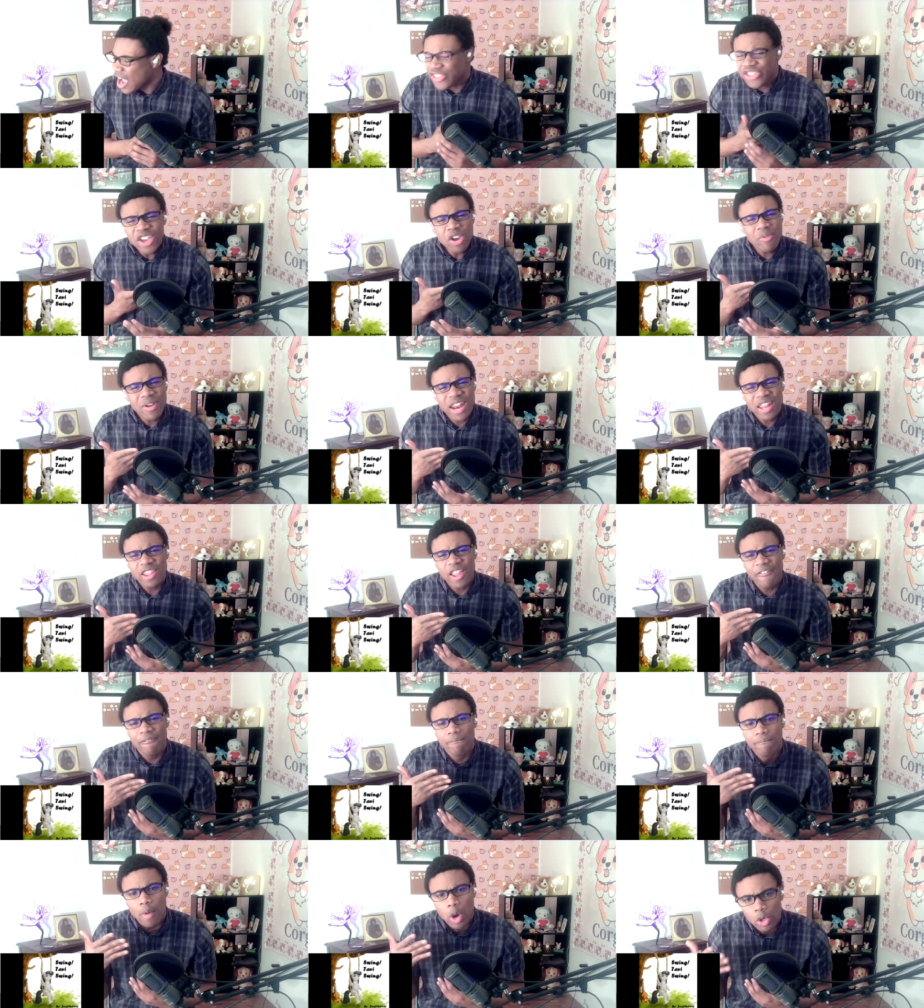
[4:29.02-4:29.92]
I think what I
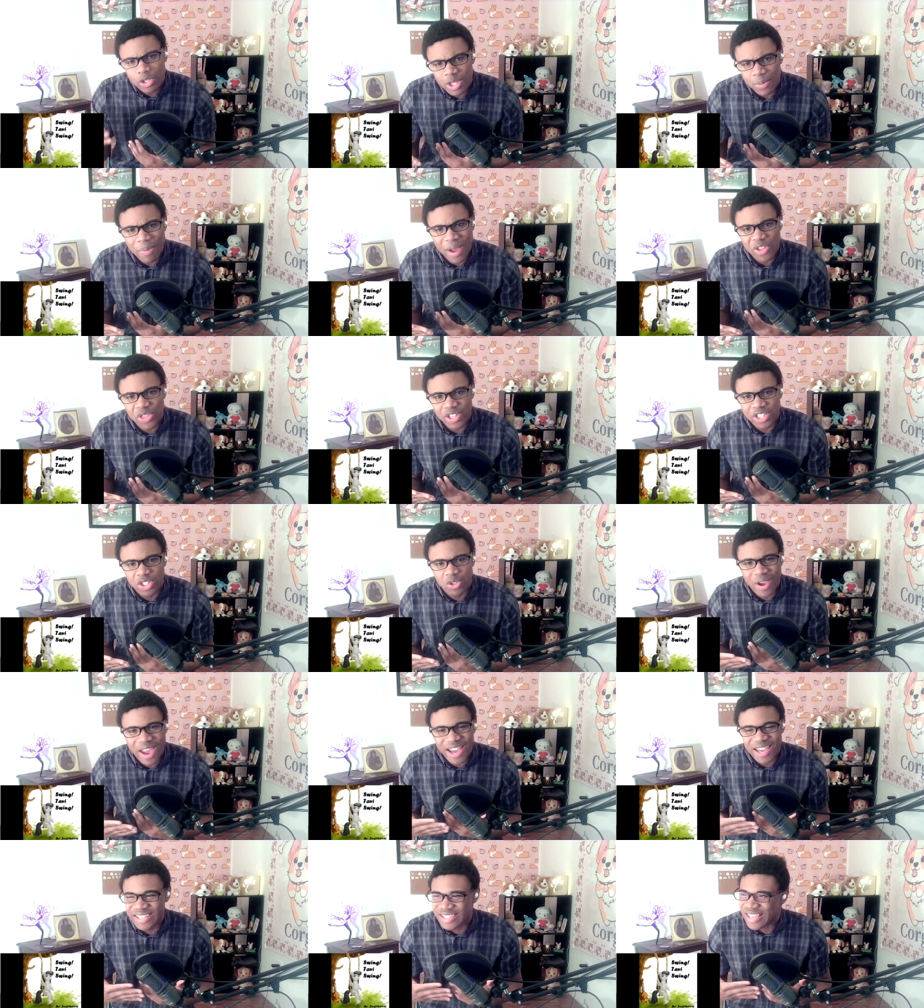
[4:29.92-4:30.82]
love most about this
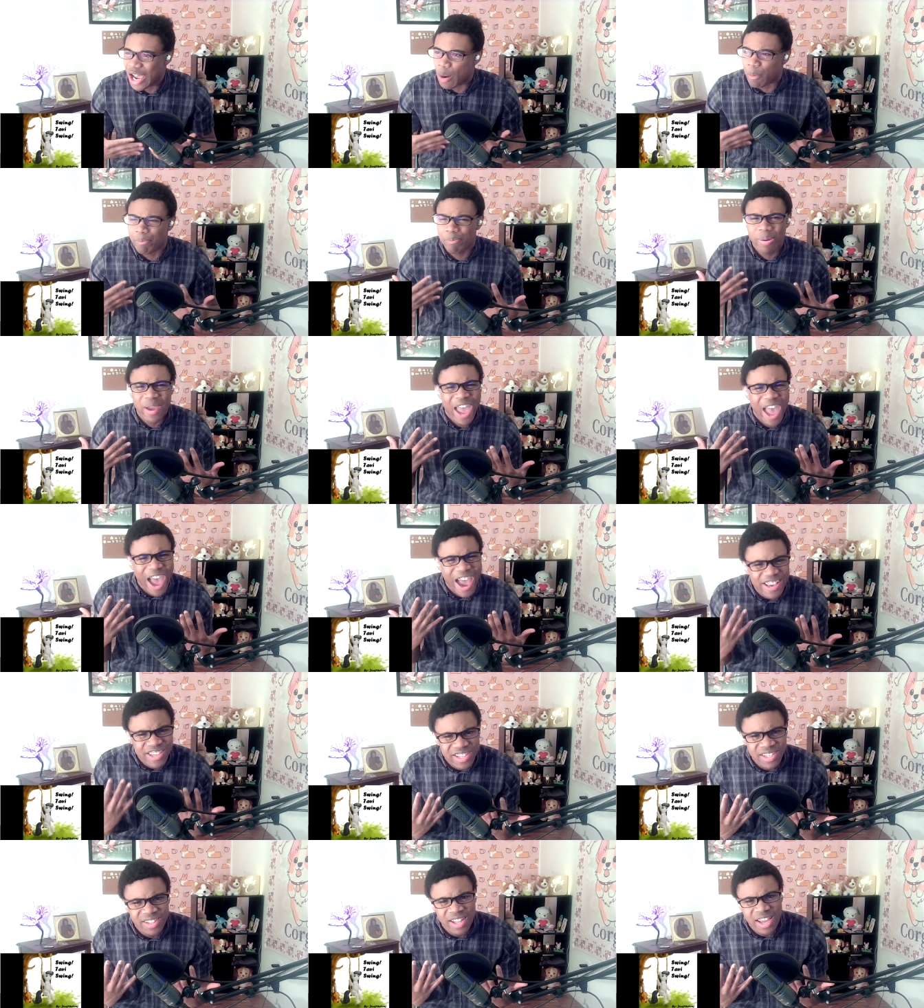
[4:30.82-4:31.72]
track is how
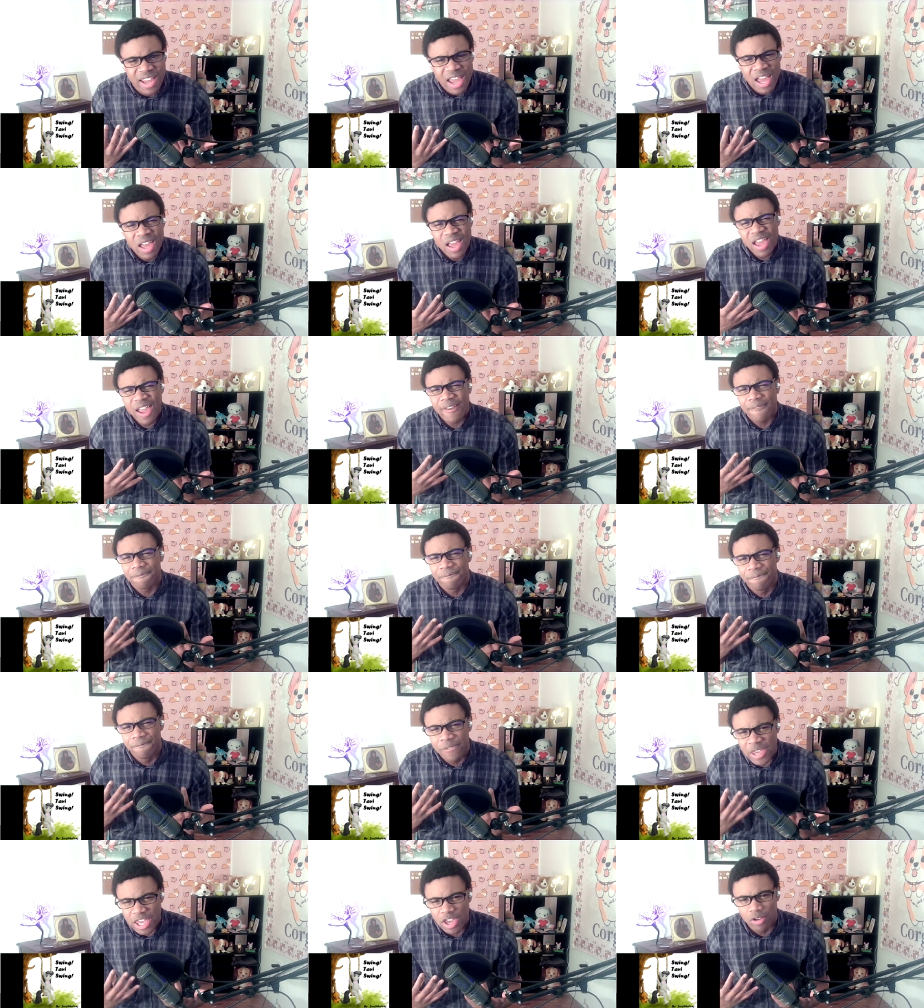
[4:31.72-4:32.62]
passionate it
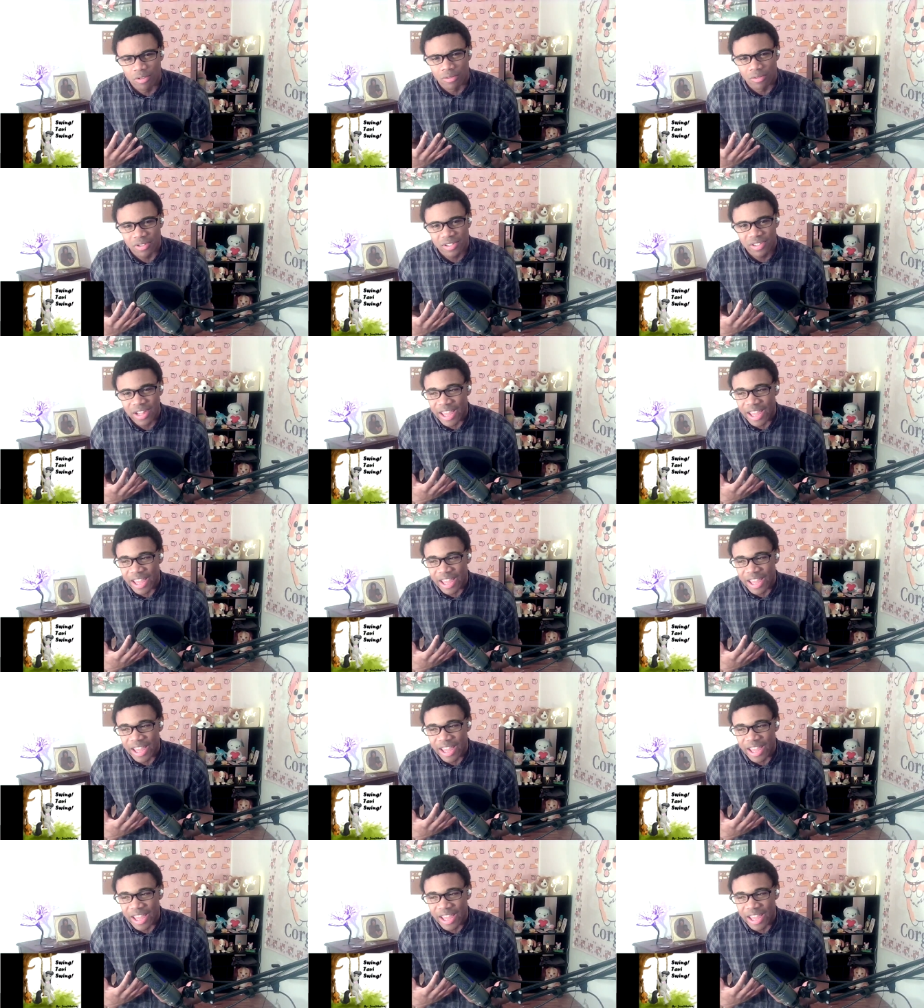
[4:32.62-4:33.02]
feels.